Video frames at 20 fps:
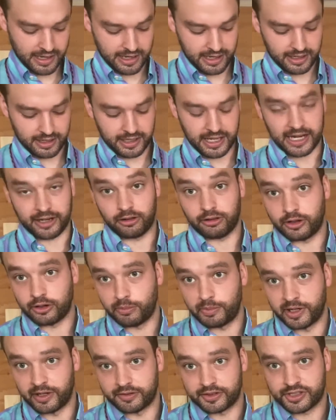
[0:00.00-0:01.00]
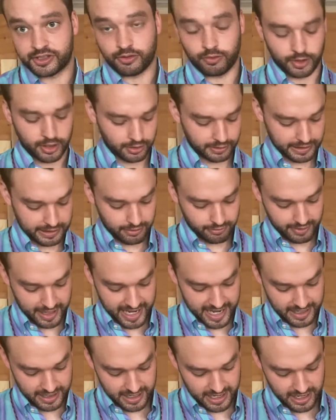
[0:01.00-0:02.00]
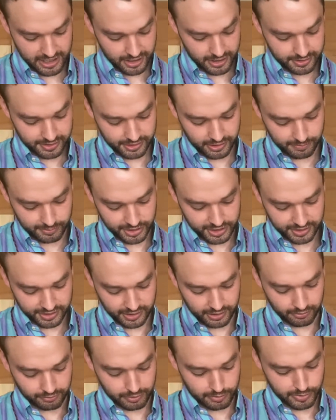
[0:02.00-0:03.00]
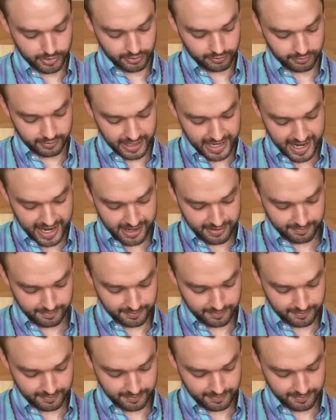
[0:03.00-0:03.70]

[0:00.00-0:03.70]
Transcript: got a little bit of squirrely grain here, so I'm just going to remove that.